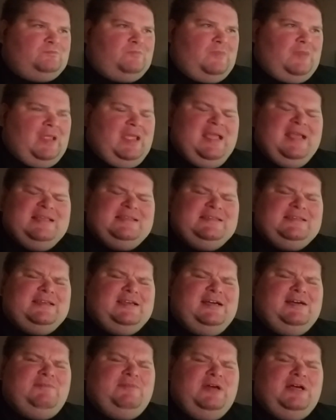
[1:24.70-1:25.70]
has
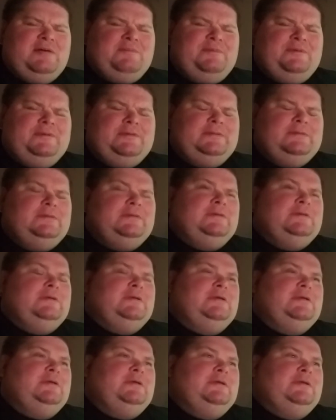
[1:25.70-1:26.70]
come up
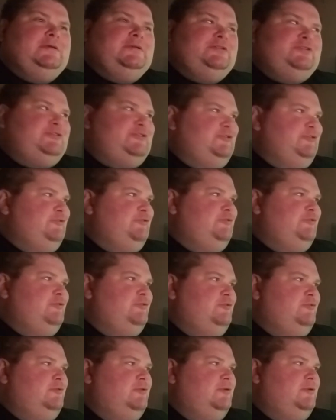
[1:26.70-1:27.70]

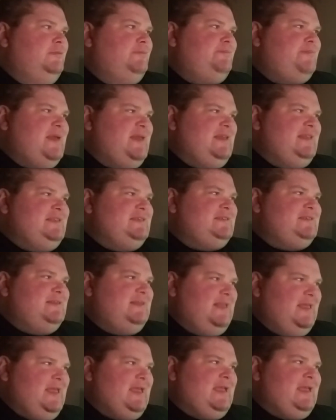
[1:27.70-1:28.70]
to Penance
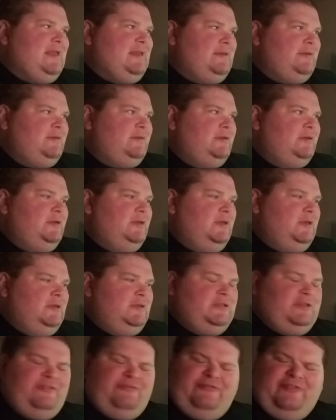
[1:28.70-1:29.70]
Lane
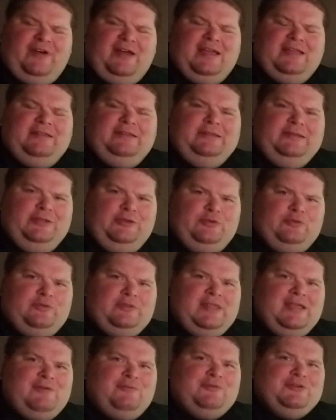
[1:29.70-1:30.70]
to find loot
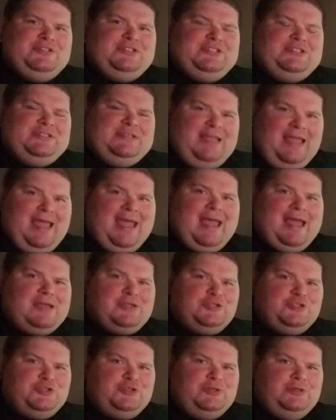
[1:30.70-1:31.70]
that was
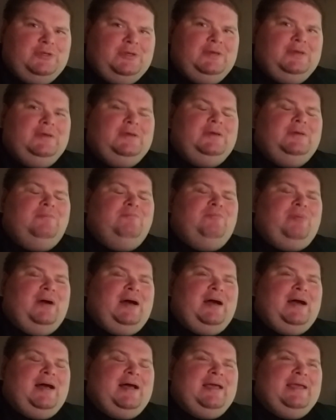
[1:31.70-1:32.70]
stashed
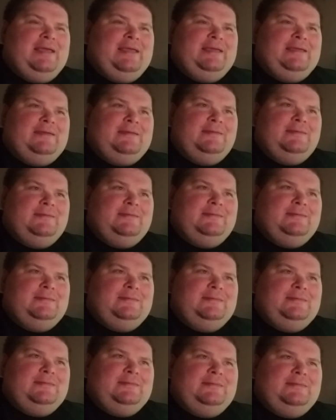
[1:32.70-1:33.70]
by
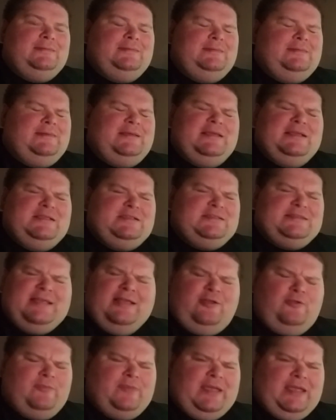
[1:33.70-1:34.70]
his
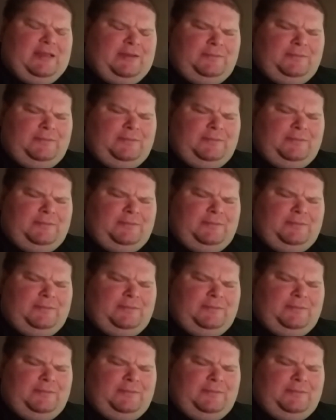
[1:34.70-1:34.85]
cellmate.